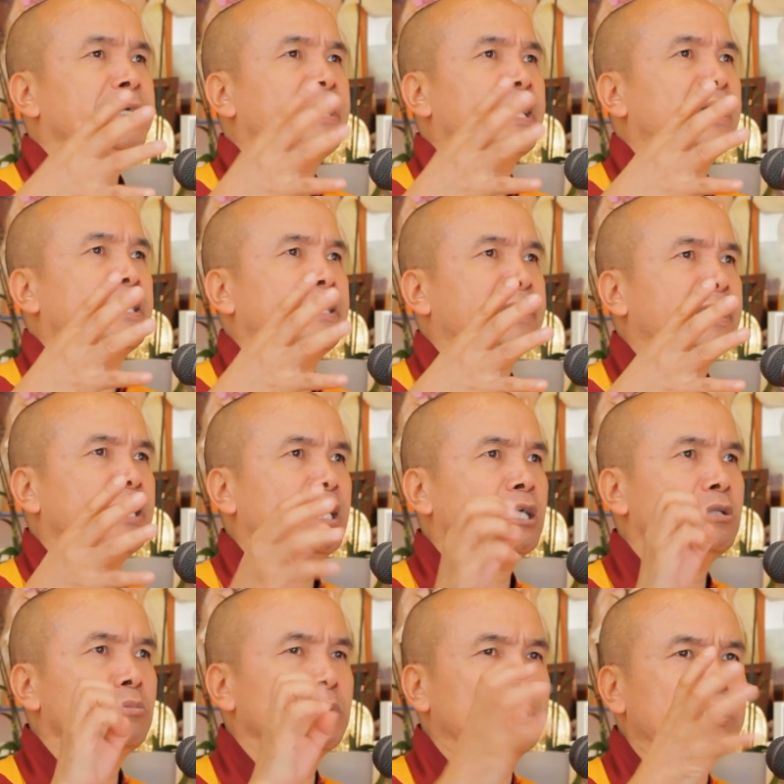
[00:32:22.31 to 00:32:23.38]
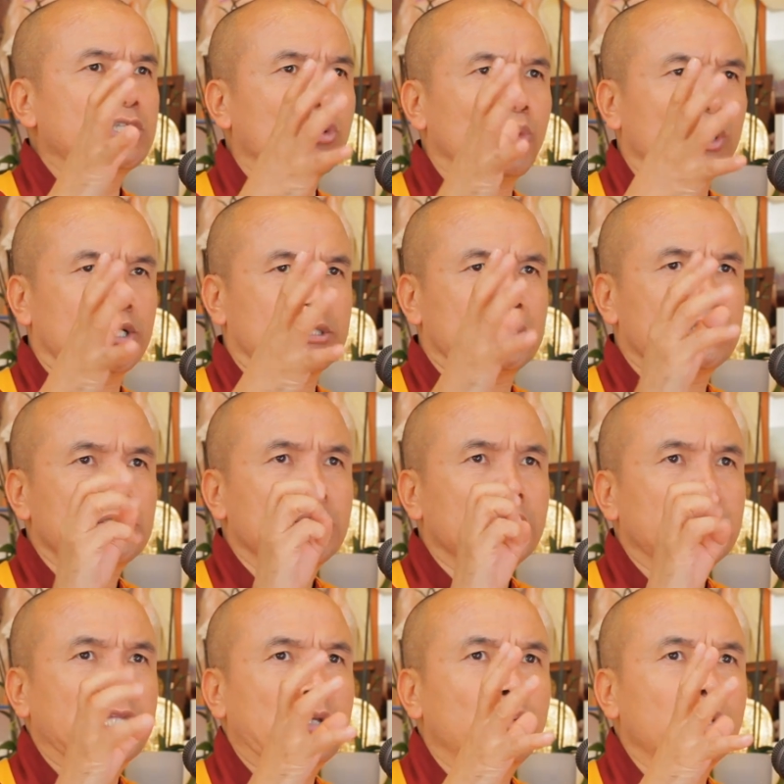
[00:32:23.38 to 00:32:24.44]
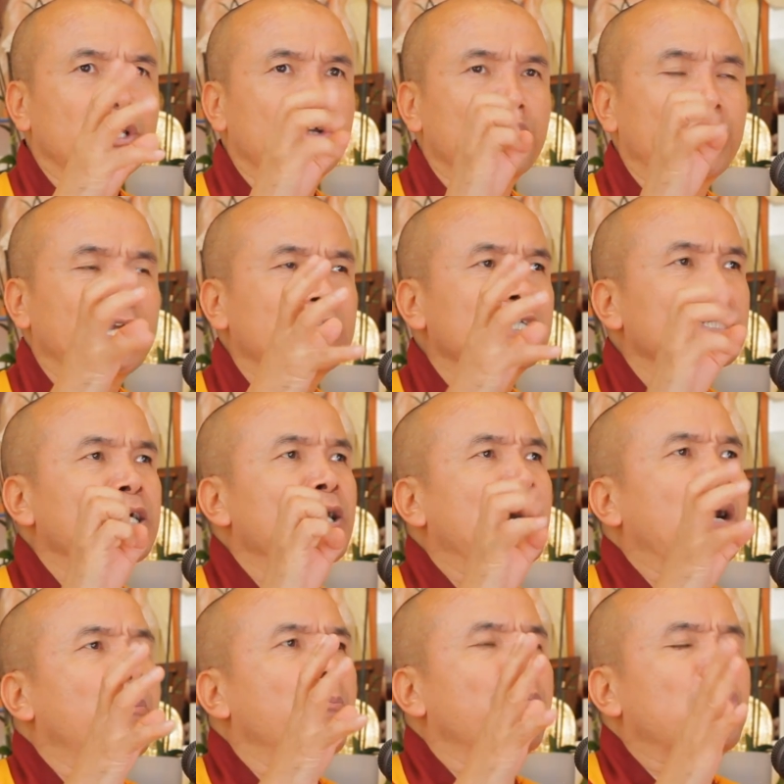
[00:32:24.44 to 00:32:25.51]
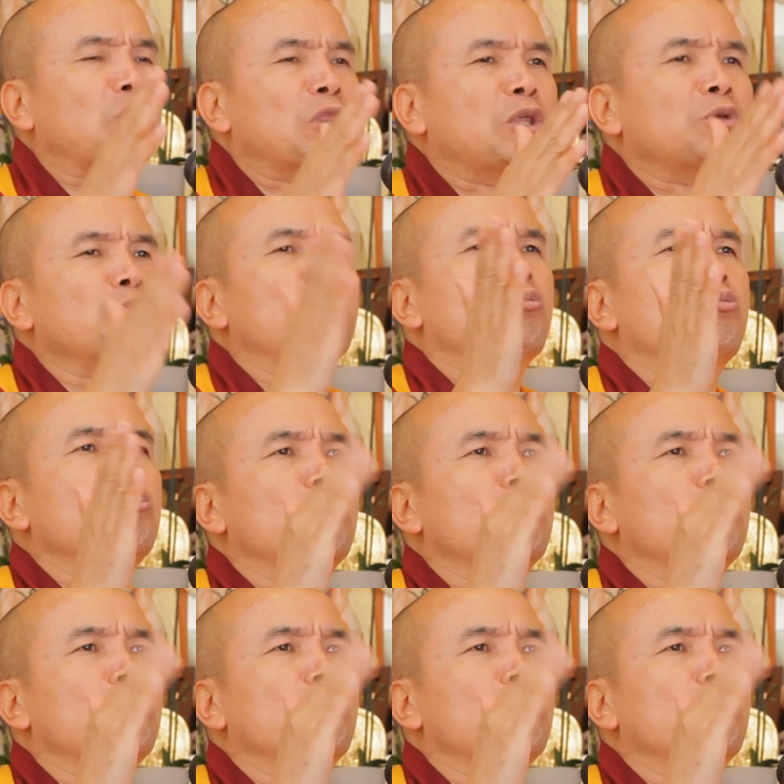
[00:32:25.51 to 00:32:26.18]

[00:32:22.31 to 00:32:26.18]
And then these are what? They will create the